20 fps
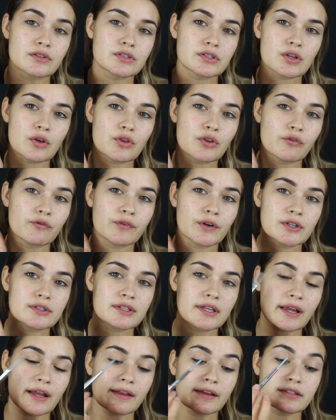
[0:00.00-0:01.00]
So the first
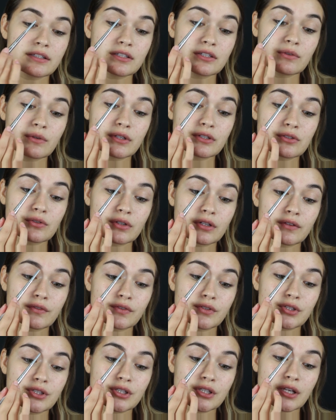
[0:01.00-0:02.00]
thing I like to do is sort of
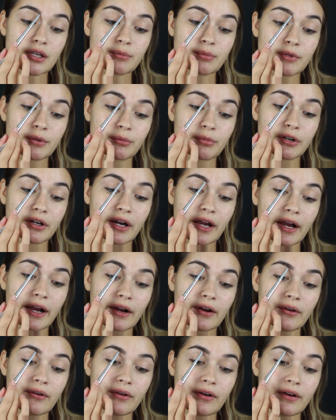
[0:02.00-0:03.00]
shape the
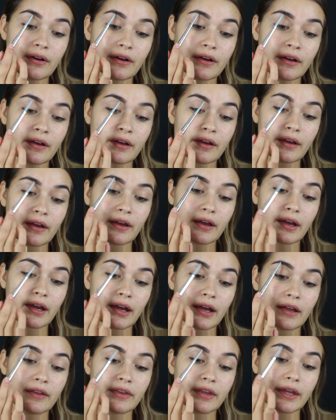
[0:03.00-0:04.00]
brow,
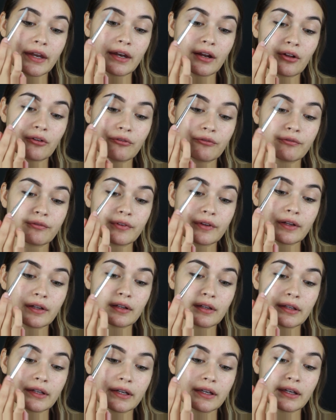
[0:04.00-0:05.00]
and then I'll
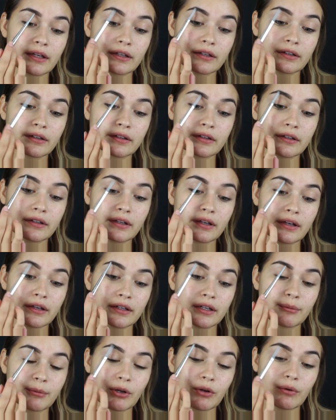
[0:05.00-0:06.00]
fill it in,
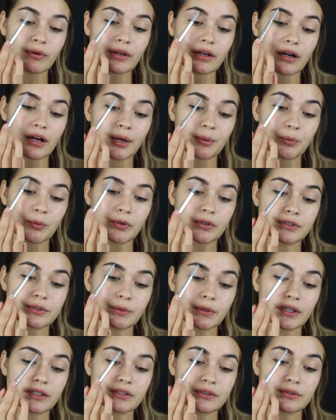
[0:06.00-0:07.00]
and I'm going upwards
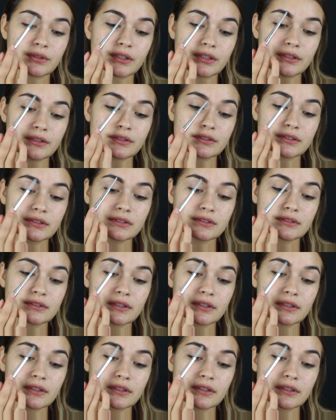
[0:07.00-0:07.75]
when I do this.